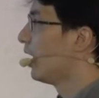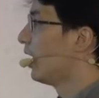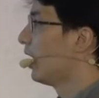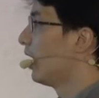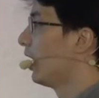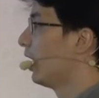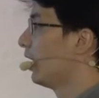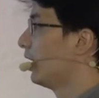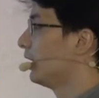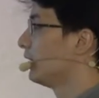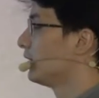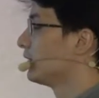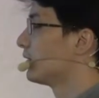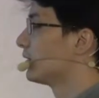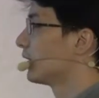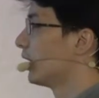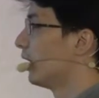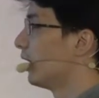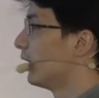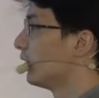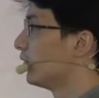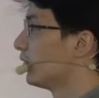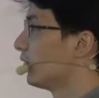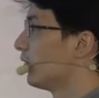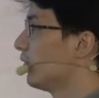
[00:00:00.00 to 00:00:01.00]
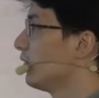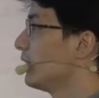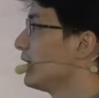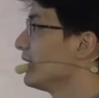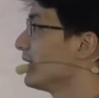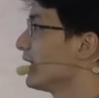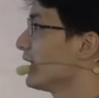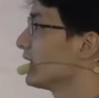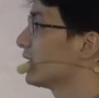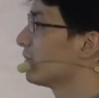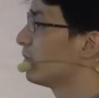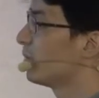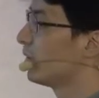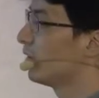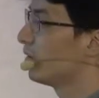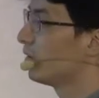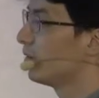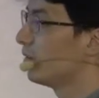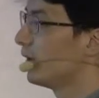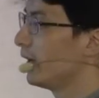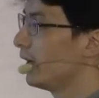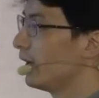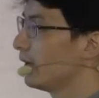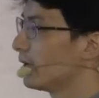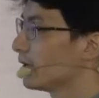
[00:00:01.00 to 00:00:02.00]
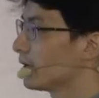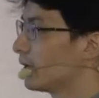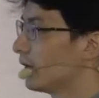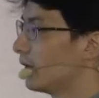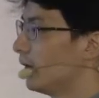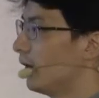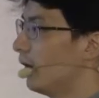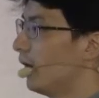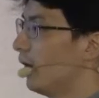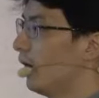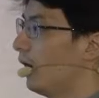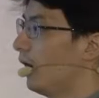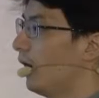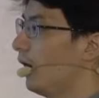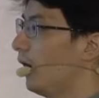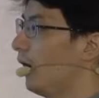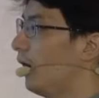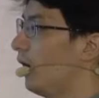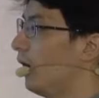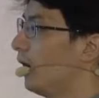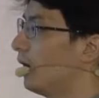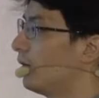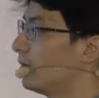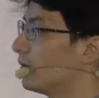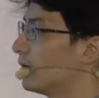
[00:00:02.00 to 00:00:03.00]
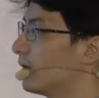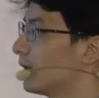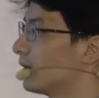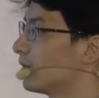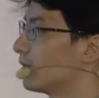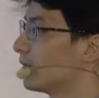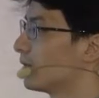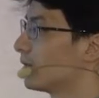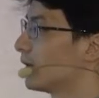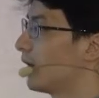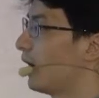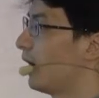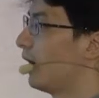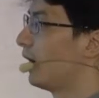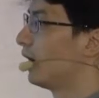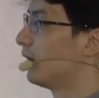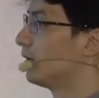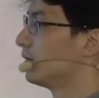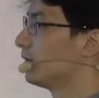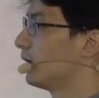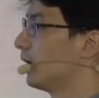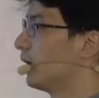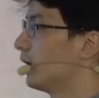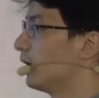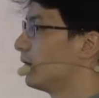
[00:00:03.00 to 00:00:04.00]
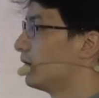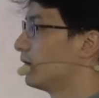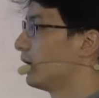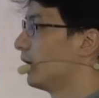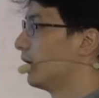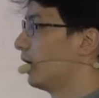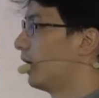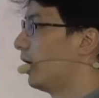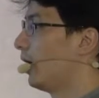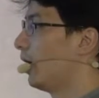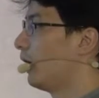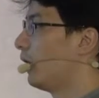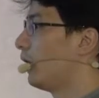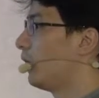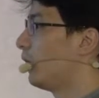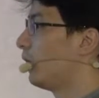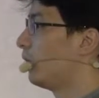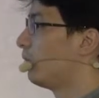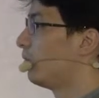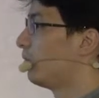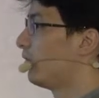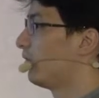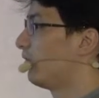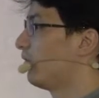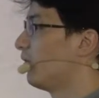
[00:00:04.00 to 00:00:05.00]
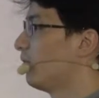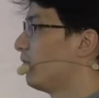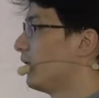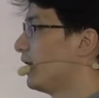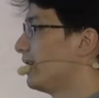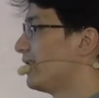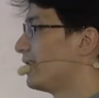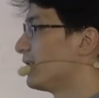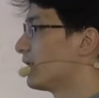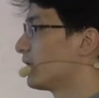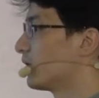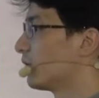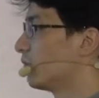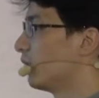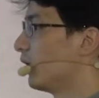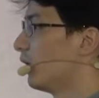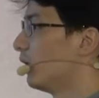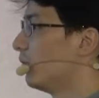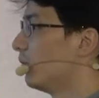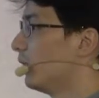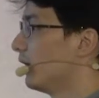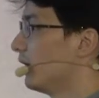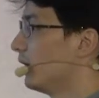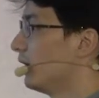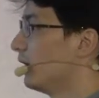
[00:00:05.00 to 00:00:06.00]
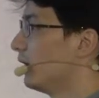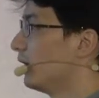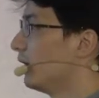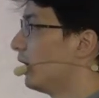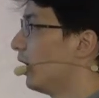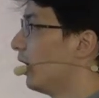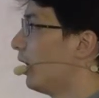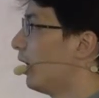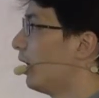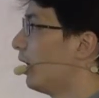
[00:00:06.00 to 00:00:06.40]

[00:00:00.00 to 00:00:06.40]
And during this period, the I/O performance will be